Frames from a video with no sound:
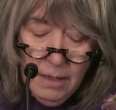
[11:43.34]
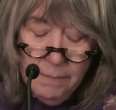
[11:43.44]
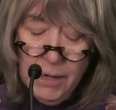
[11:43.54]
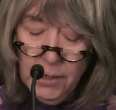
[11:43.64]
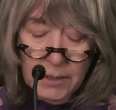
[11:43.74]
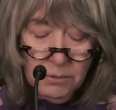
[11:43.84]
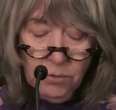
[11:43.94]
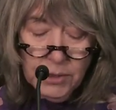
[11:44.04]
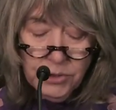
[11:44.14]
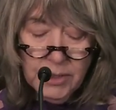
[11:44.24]
American
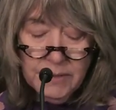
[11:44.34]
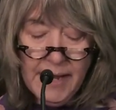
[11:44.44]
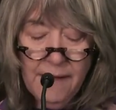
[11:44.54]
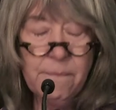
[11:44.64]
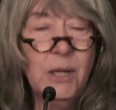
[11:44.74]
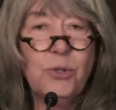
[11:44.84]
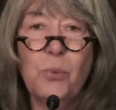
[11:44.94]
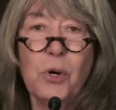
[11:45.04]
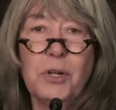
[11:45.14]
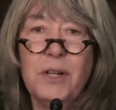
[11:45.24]
Christians have
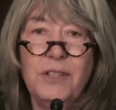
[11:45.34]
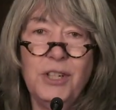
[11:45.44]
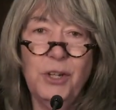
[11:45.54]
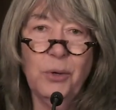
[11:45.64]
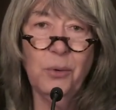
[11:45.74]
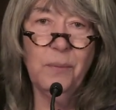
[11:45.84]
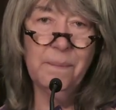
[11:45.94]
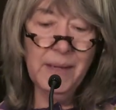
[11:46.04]
much work to do.